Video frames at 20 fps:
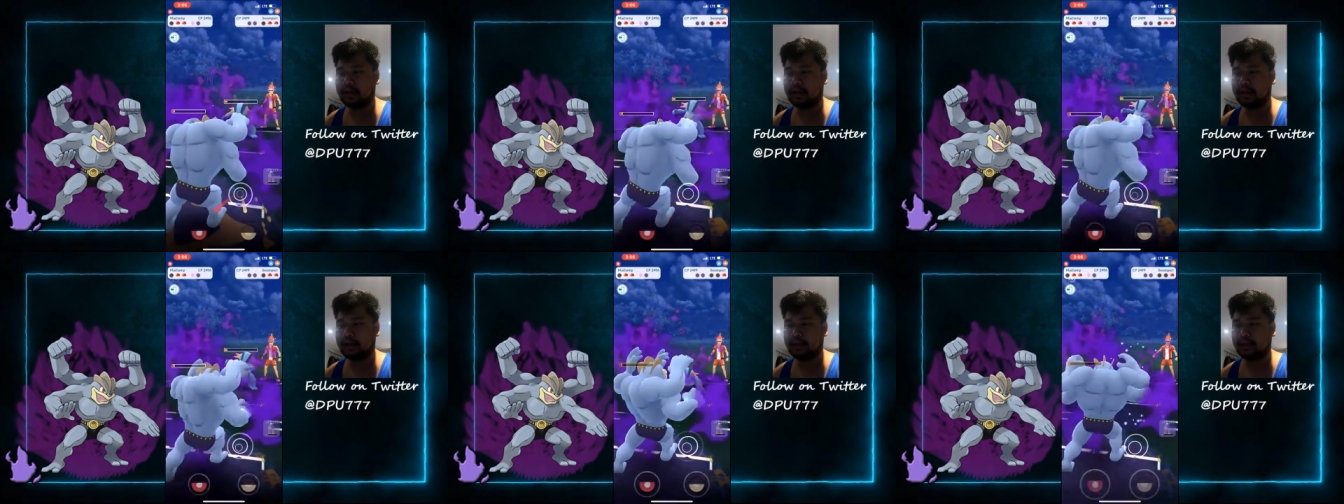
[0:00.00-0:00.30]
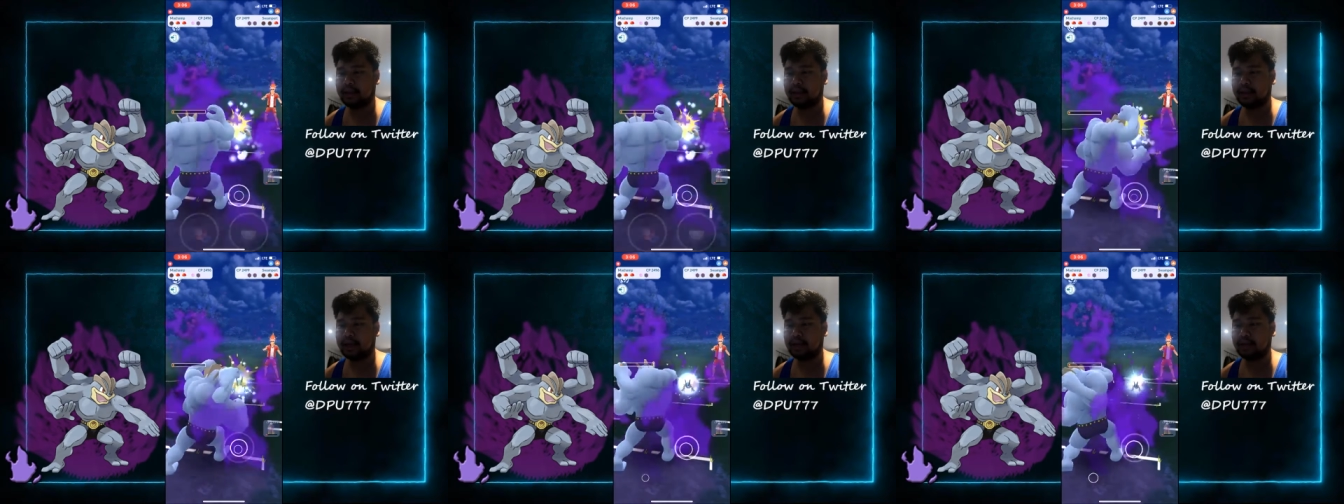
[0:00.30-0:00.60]
that
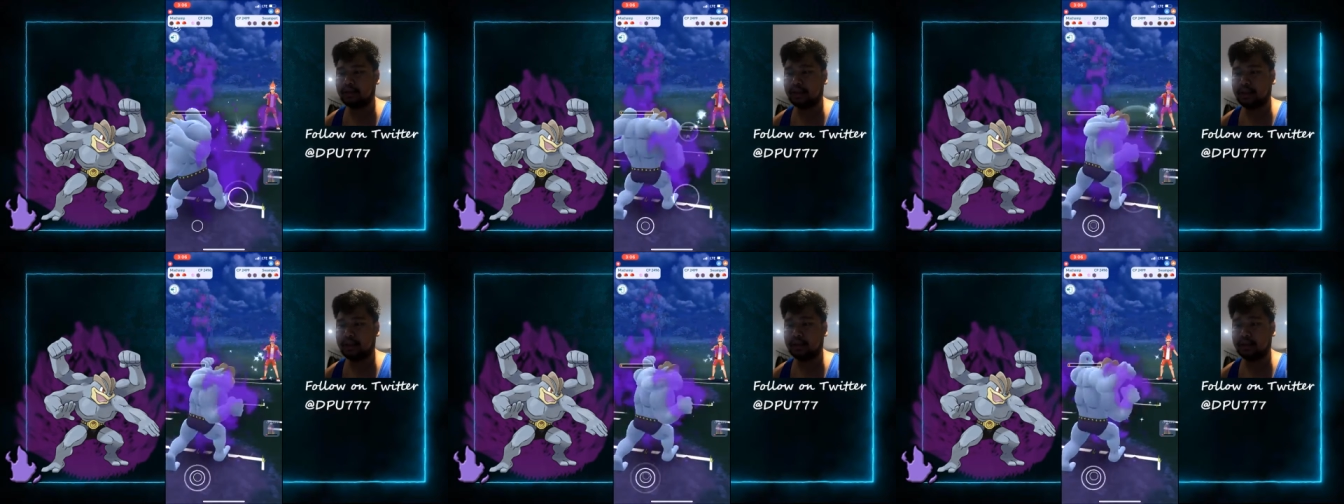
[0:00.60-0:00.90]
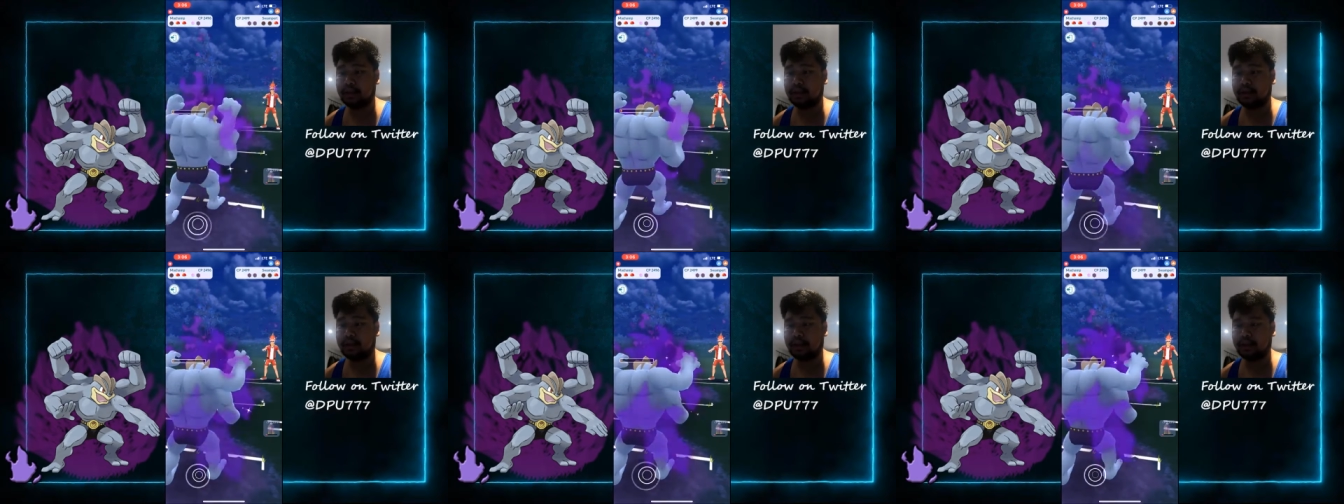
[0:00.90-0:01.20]
that Hydro Cannon
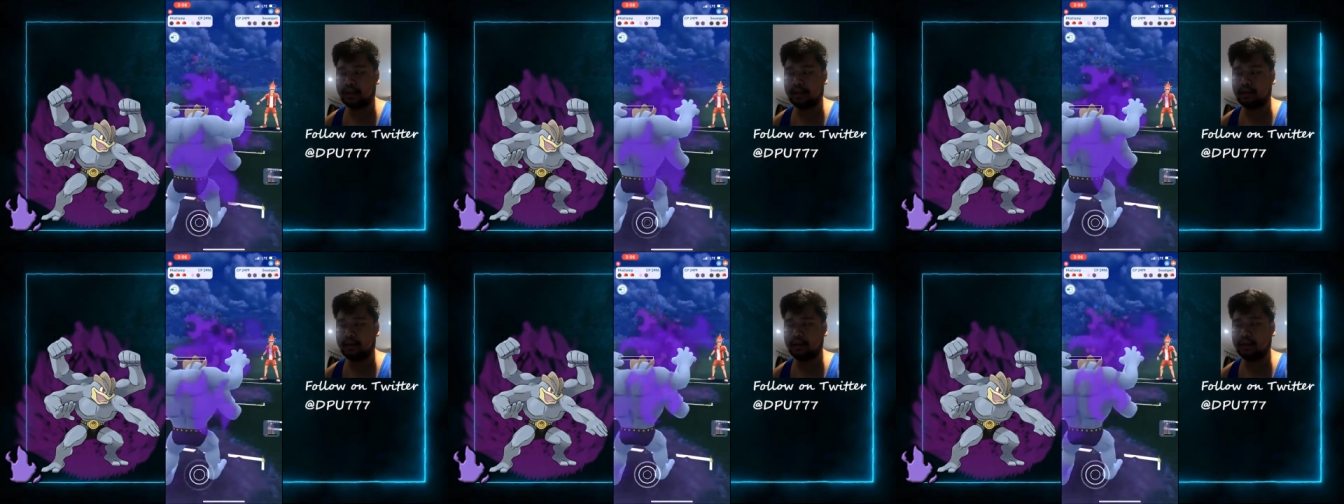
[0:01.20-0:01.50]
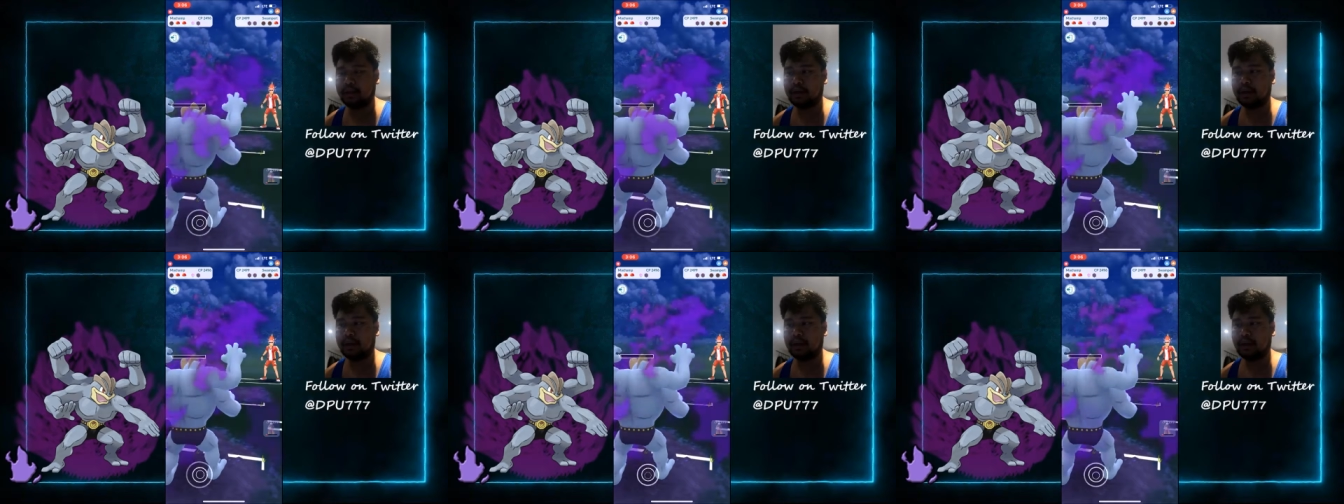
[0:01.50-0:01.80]
didn't KO
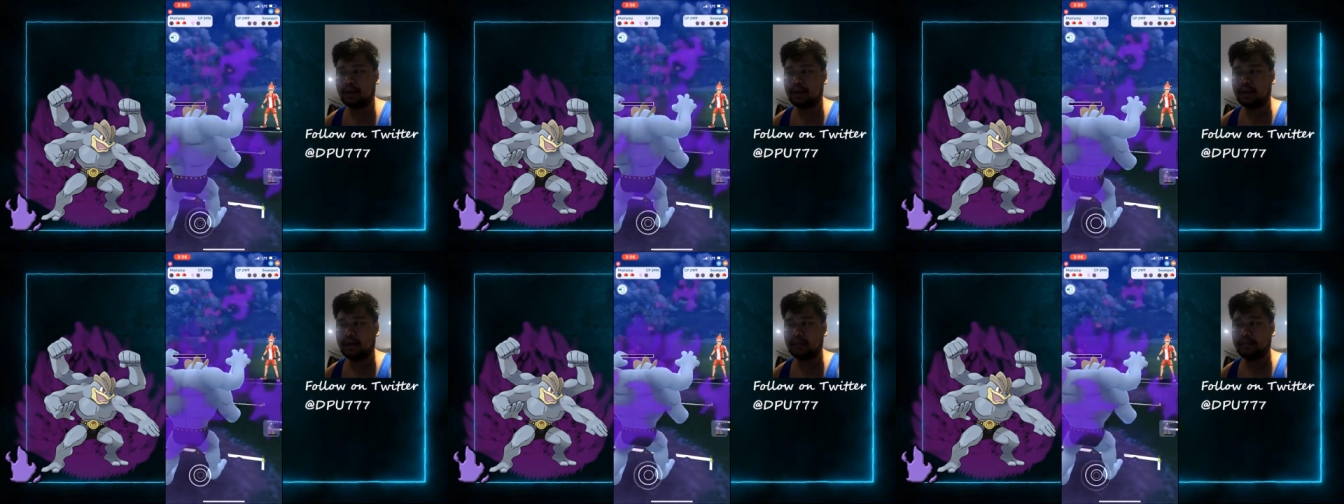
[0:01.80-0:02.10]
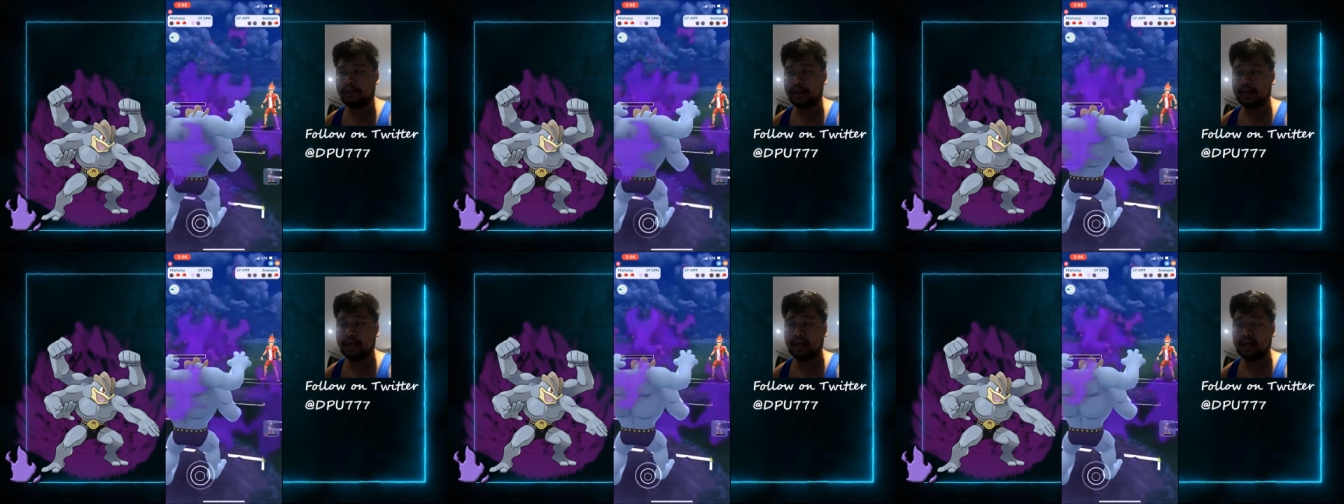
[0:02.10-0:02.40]
me,
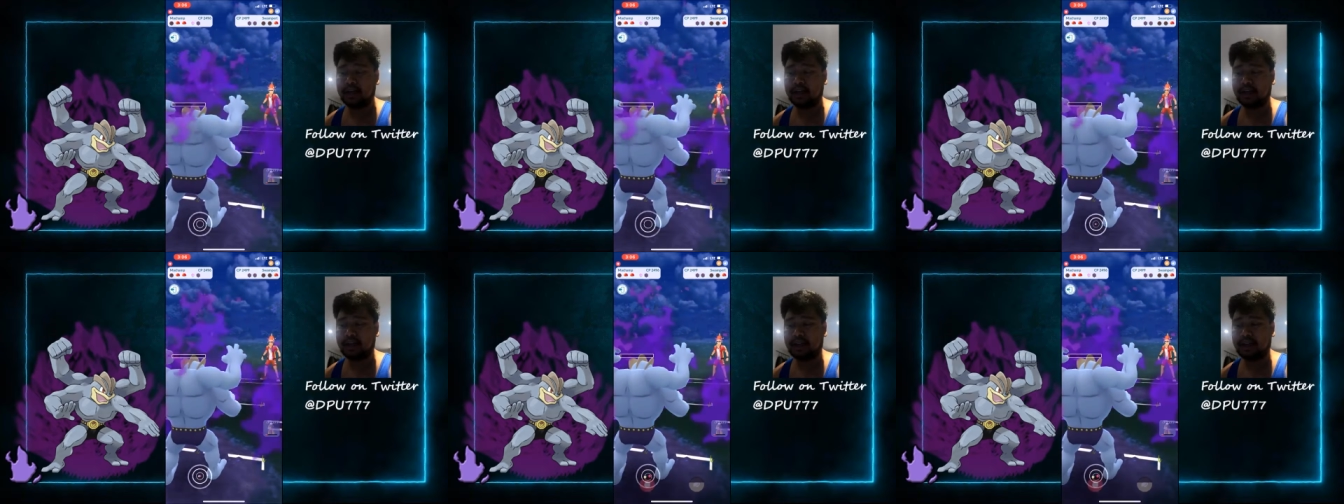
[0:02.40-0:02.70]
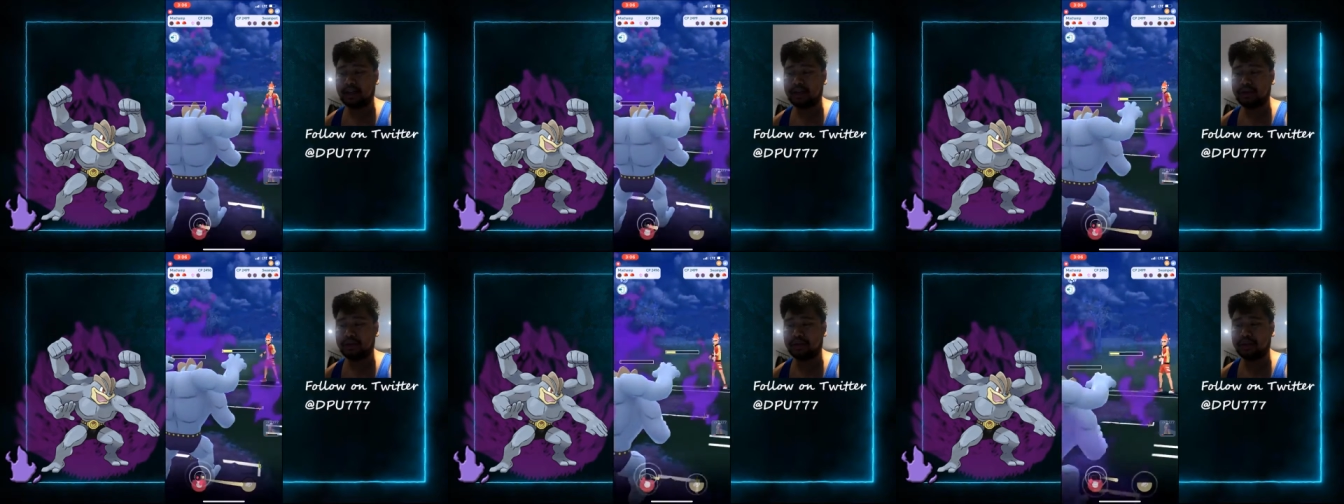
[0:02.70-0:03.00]
but I think I
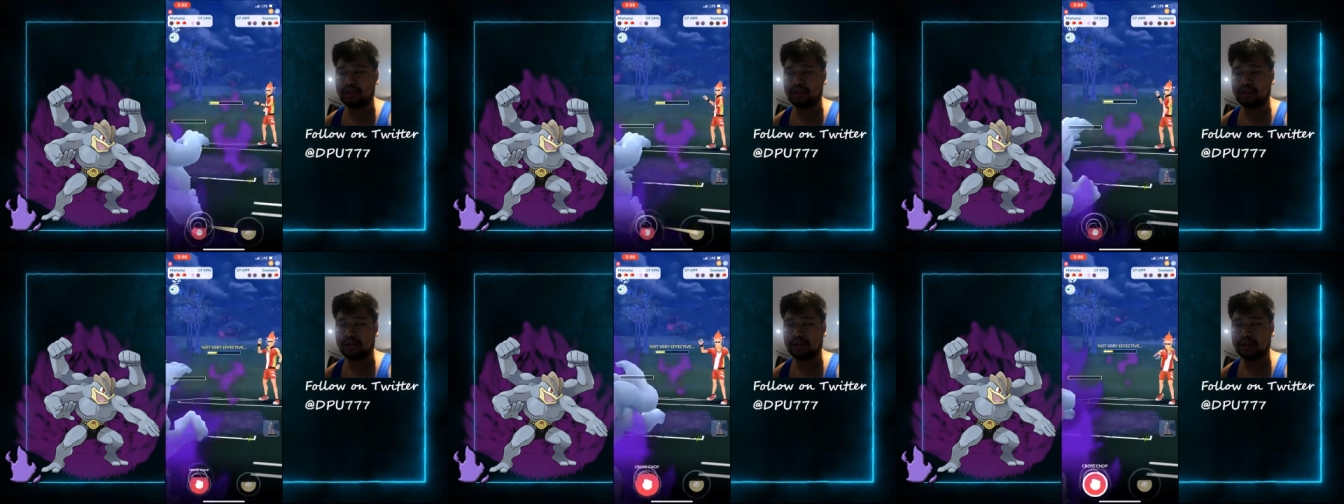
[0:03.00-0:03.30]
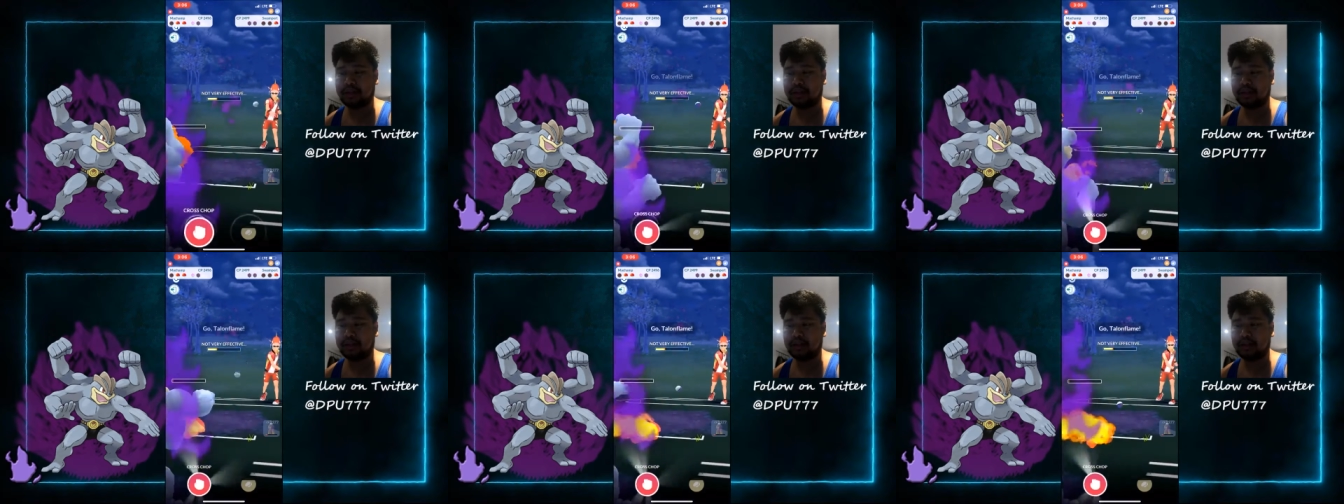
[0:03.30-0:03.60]
should have shielded
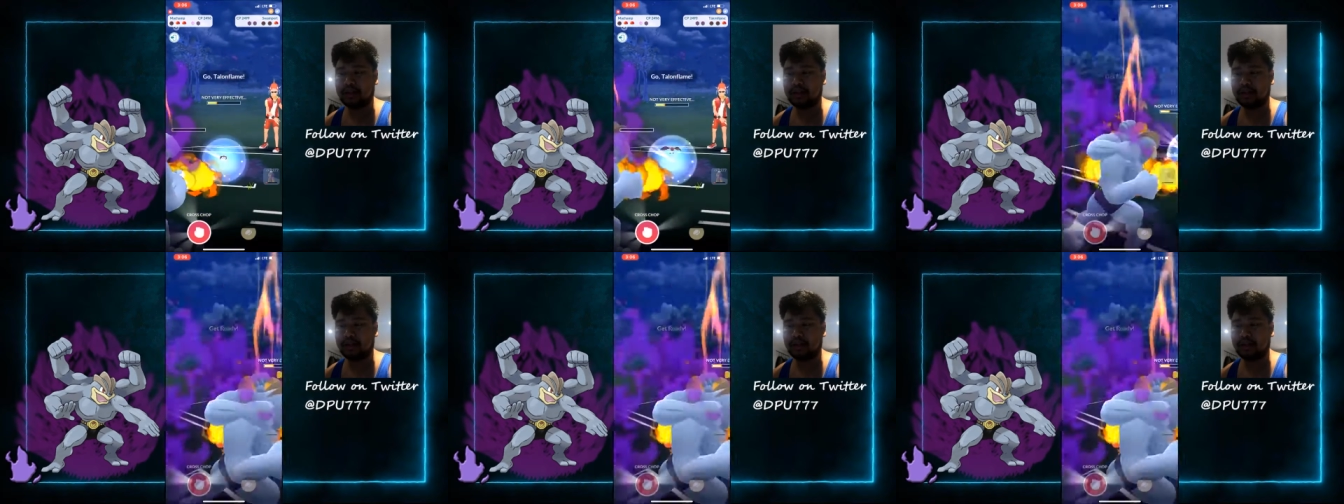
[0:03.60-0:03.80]
that,